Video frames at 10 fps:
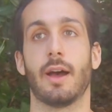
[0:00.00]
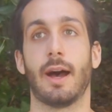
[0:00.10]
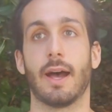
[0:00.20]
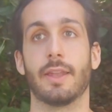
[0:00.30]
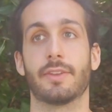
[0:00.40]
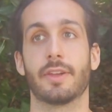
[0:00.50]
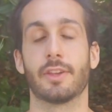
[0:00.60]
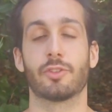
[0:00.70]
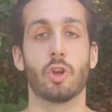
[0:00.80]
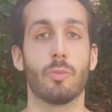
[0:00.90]
And
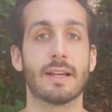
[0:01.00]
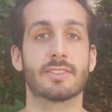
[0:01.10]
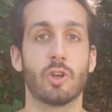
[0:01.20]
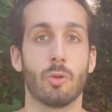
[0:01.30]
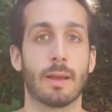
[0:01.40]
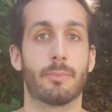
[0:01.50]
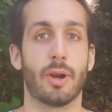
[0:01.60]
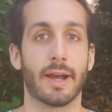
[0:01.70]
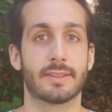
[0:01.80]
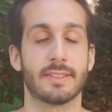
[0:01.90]
slow by slow my
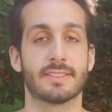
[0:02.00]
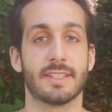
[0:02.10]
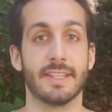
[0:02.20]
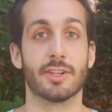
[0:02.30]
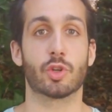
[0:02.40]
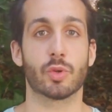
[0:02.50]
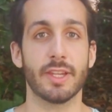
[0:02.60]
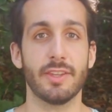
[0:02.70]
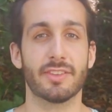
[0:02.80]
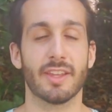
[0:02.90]
practice
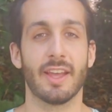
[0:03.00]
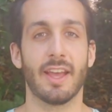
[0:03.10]
increased